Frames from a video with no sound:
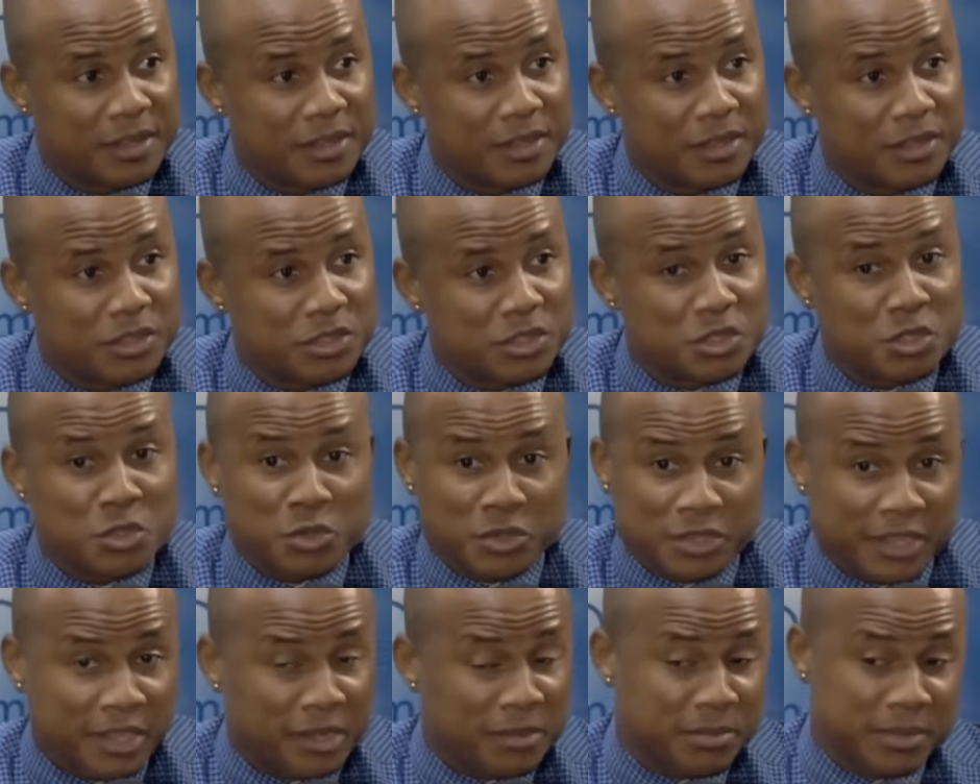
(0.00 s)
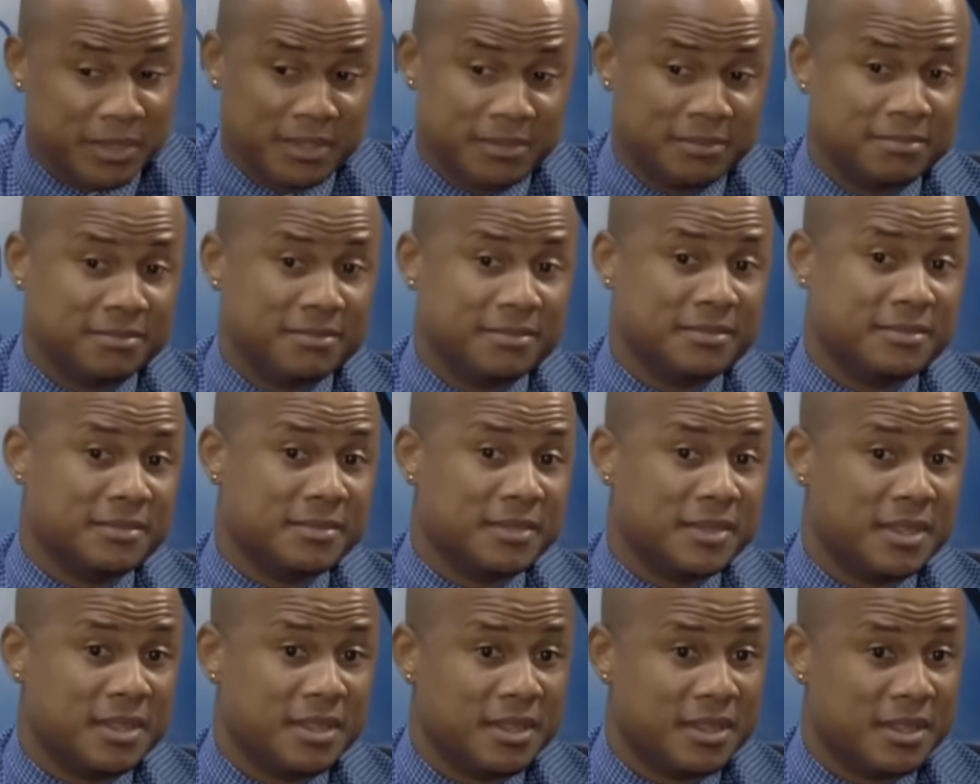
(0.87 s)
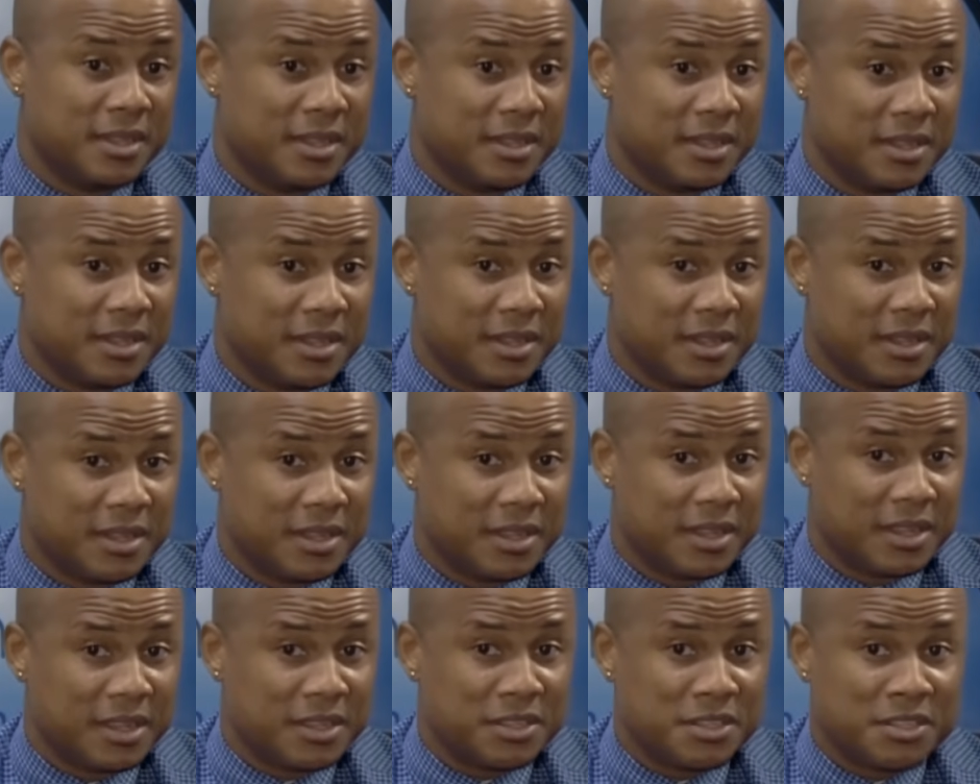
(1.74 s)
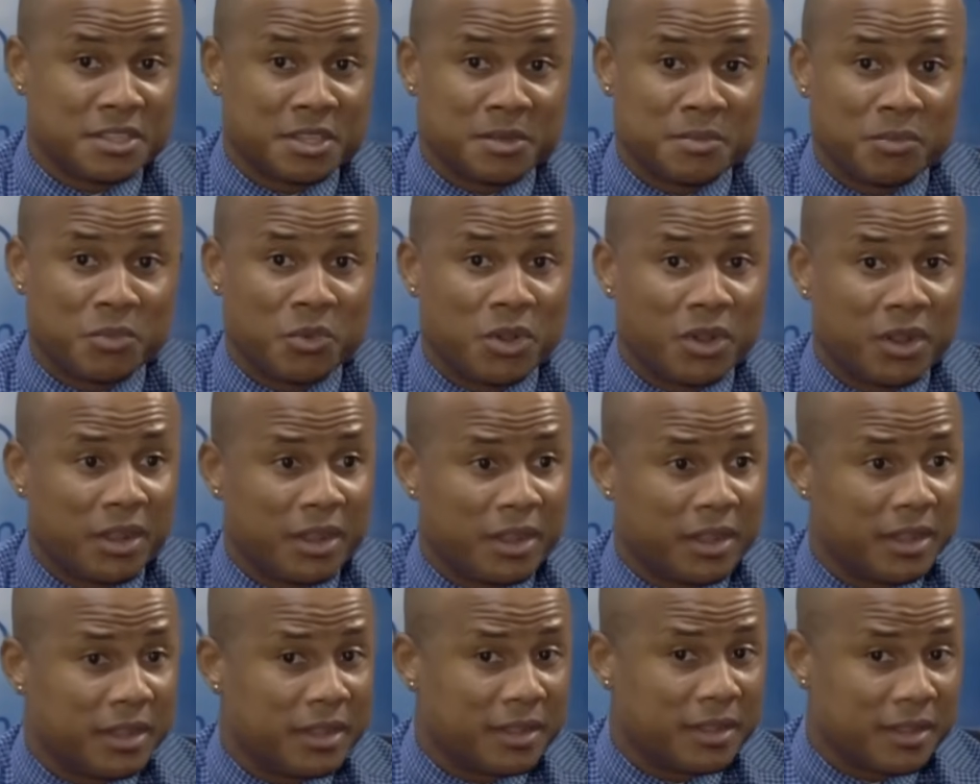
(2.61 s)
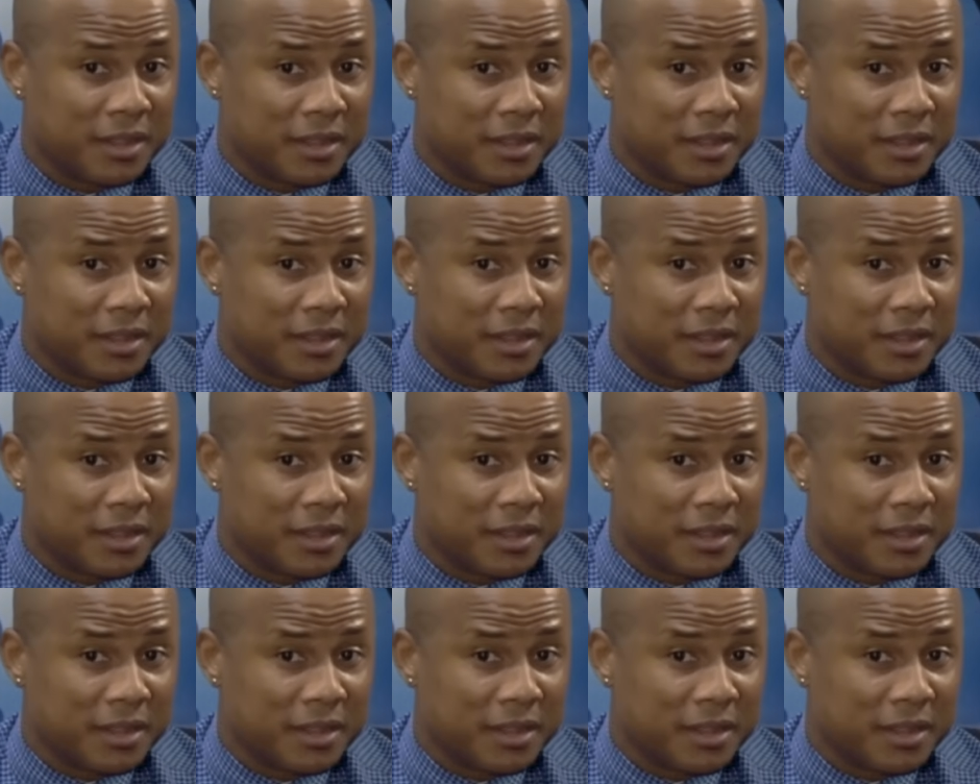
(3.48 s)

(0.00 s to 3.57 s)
she looked at me and she said, boy,